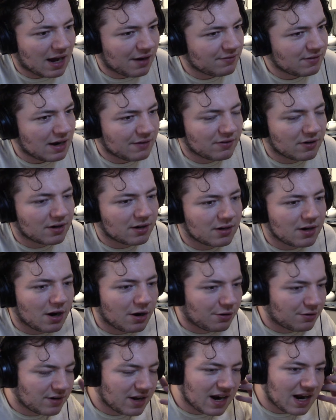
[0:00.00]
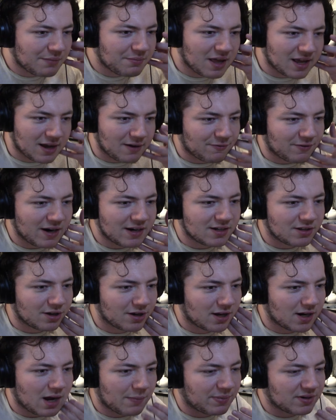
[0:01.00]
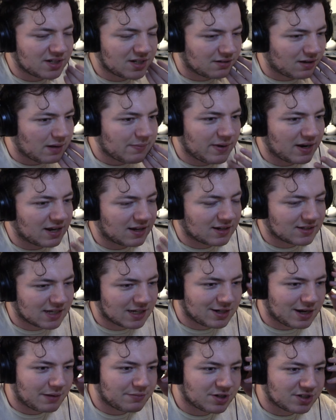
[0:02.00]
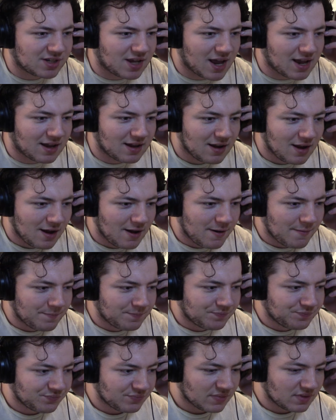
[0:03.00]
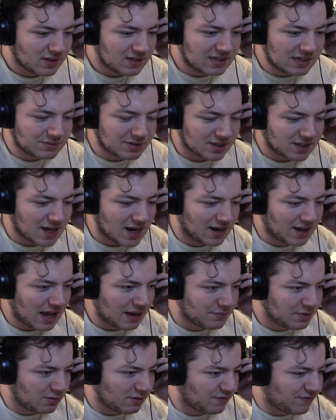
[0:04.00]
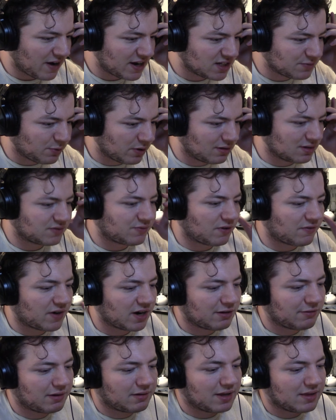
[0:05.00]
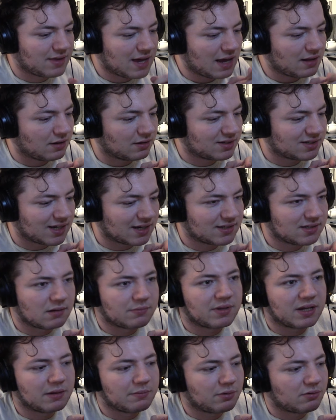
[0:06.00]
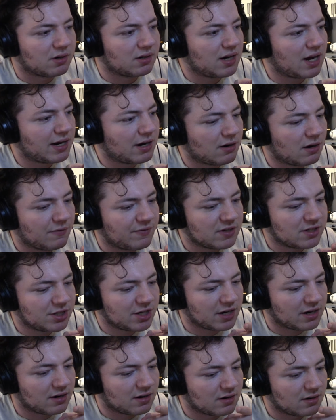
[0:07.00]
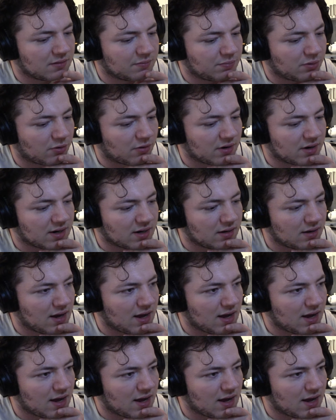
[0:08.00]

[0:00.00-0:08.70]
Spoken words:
never known, and I'm like afraid to look it up until I beat it, because I'm just like, this seems like the kind of game you would find spoilers for very quickly. That looks like something important. I don't know if it's checkerboard,